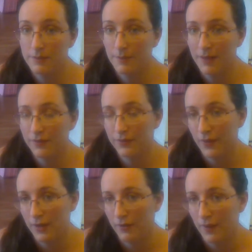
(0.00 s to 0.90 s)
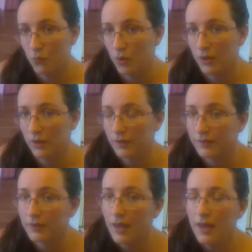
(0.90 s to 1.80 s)
the maths of how that
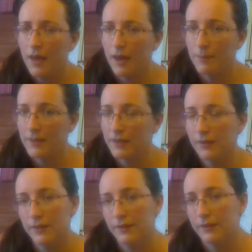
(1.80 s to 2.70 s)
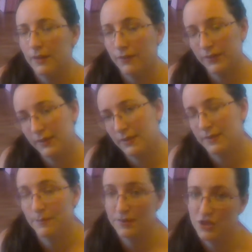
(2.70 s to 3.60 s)
works because I've seen
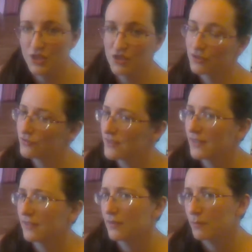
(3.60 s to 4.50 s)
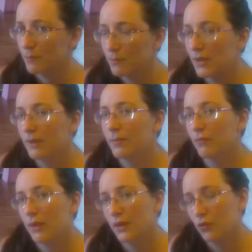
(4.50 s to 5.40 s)
some suggestions for things that might be
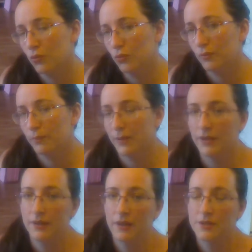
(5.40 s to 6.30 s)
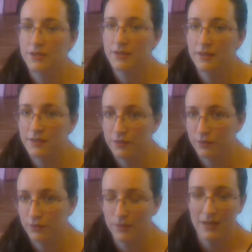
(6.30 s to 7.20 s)
really cool, but I just need
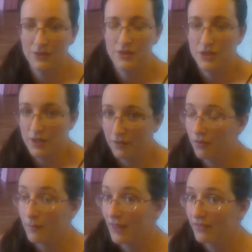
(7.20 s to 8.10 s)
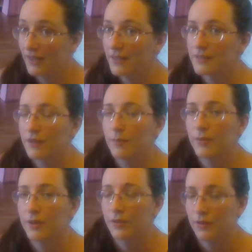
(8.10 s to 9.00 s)
to actually check that the maths adds up
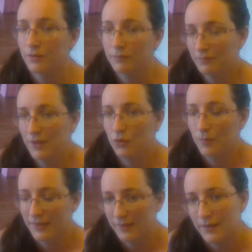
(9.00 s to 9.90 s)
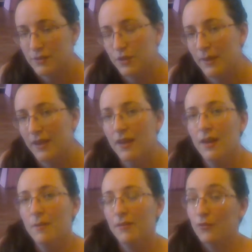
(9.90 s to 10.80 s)
and that it all makes sense to me
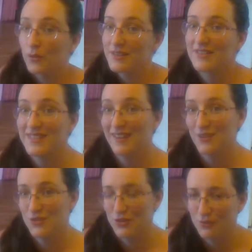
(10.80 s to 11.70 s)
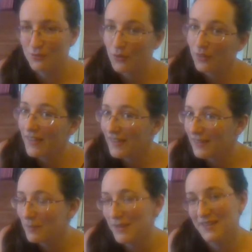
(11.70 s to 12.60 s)
before I start telling you to do the wrong
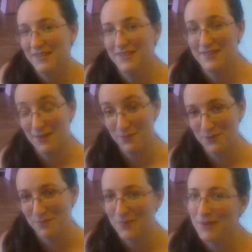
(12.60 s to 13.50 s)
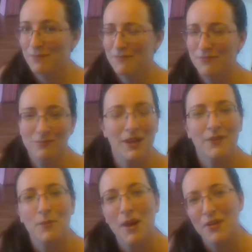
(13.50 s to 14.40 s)
thing, because that would be kind
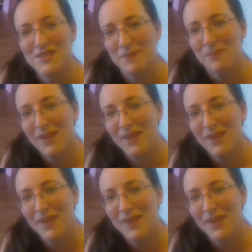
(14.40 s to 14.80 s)
of embarrassing.